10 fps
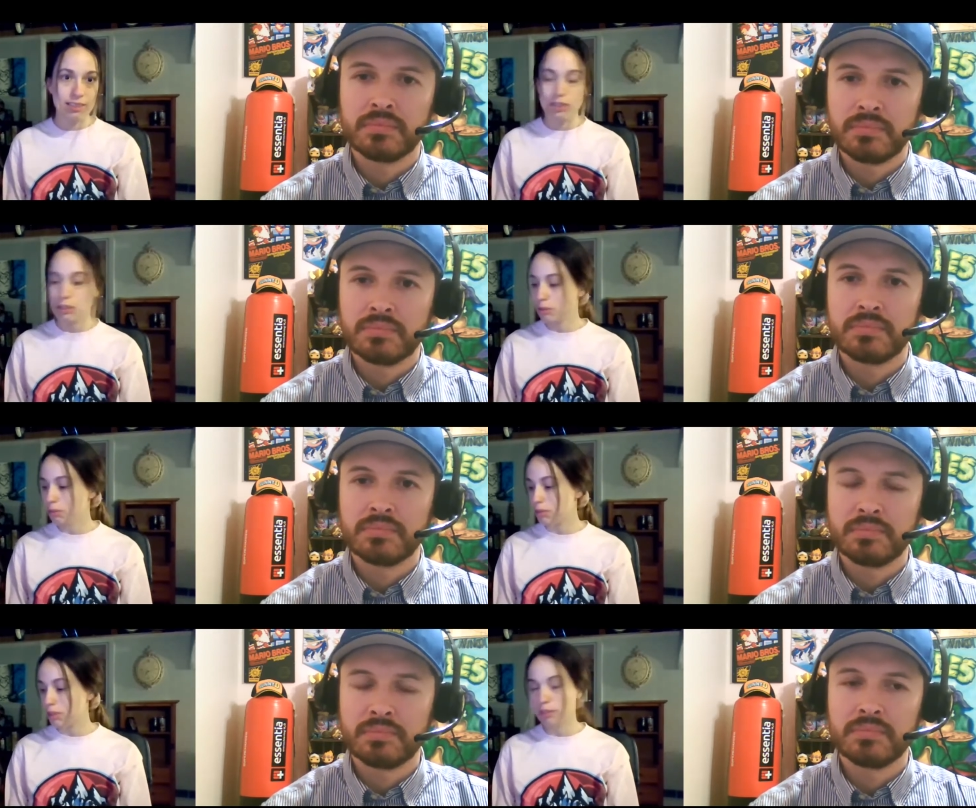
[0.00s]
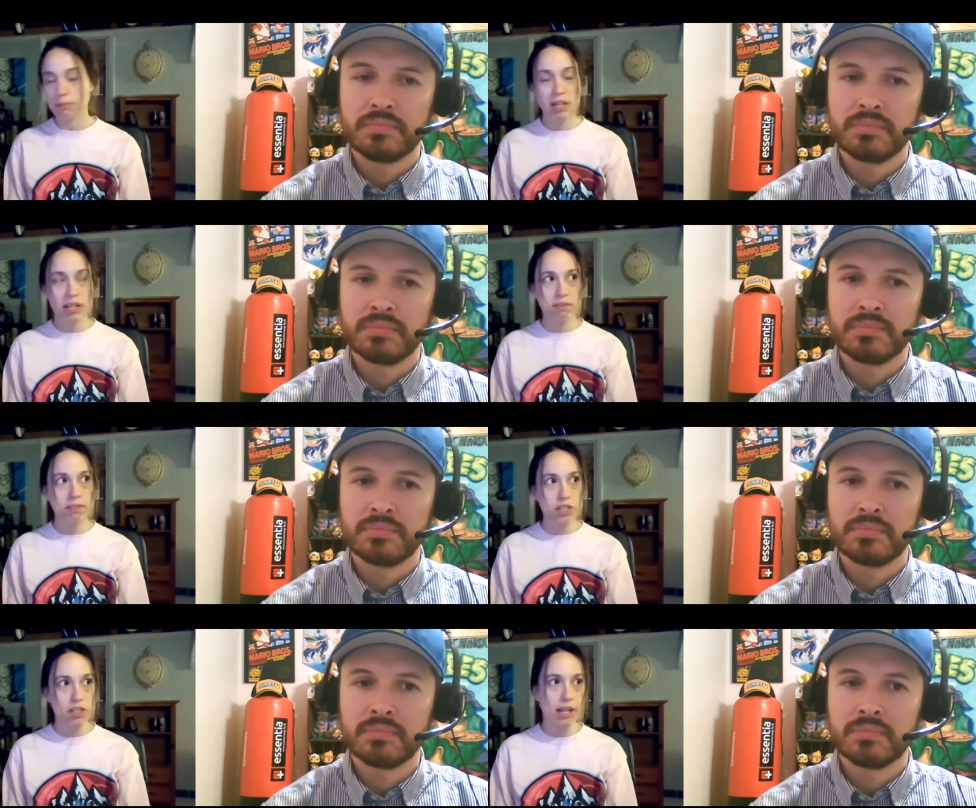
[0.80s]
Speaker 1: to to kind of
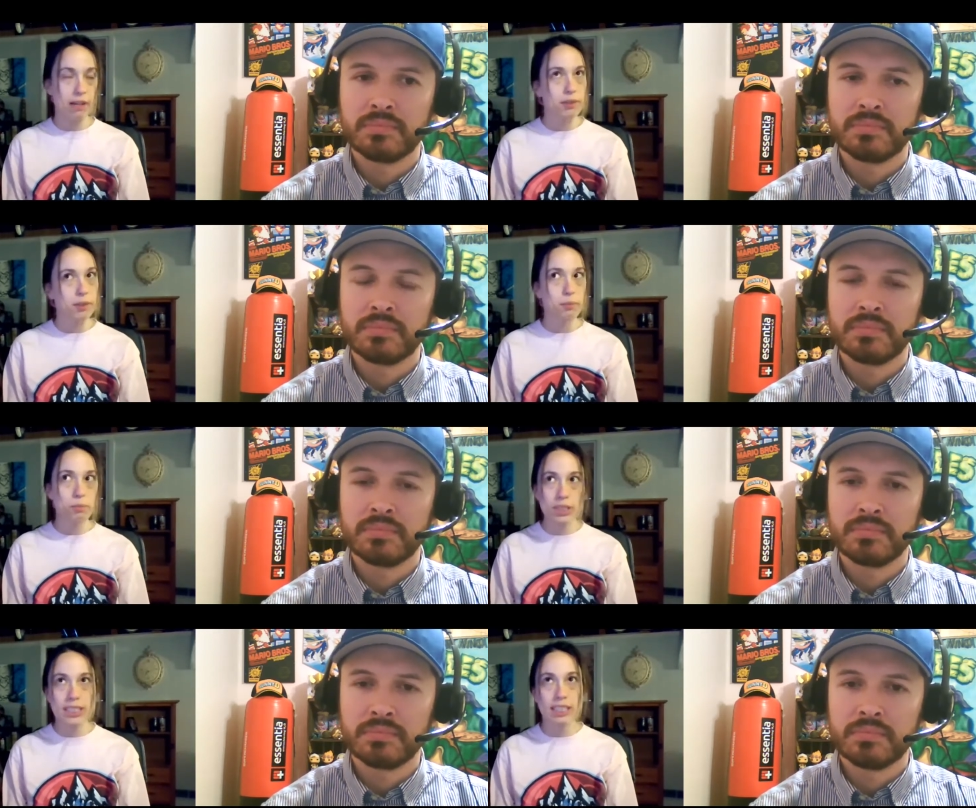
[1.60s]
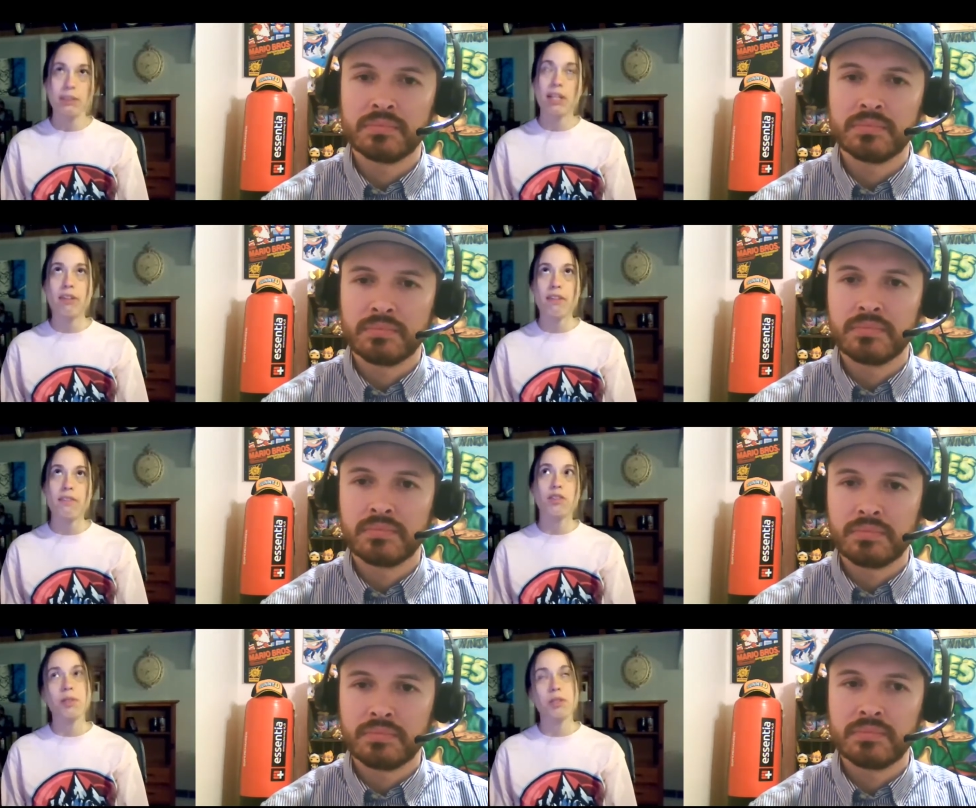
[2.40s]
flesh it out. So we'll see. Without giving
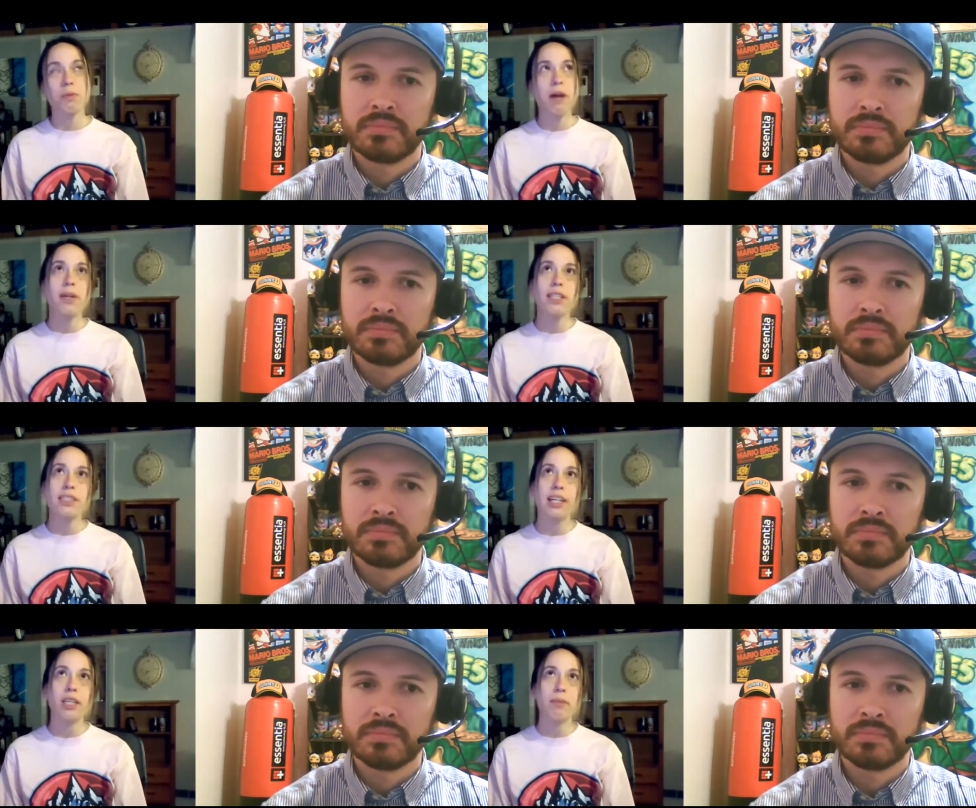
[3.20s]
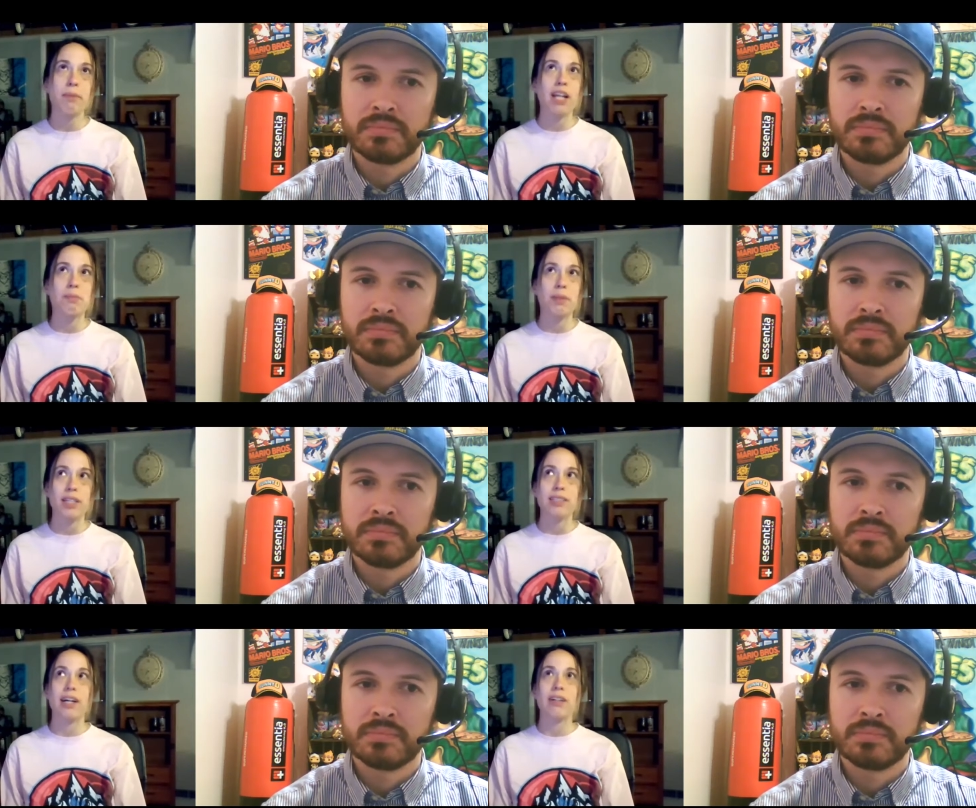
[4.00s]
too much away, I want to see how the match
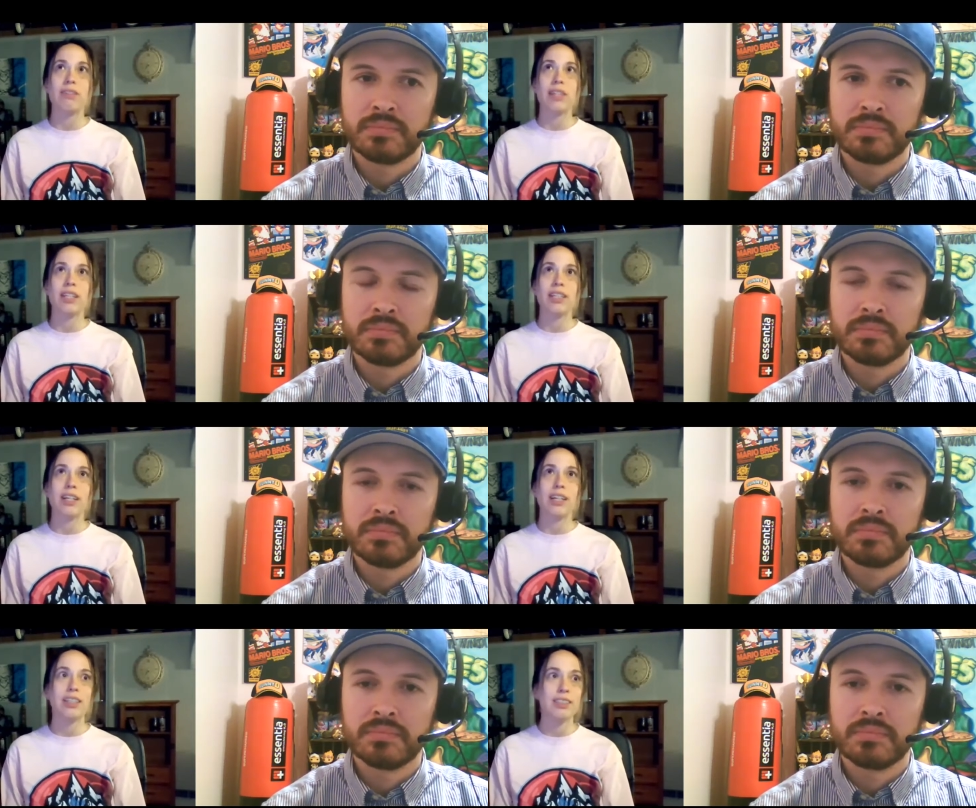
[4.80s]
plays out and uh,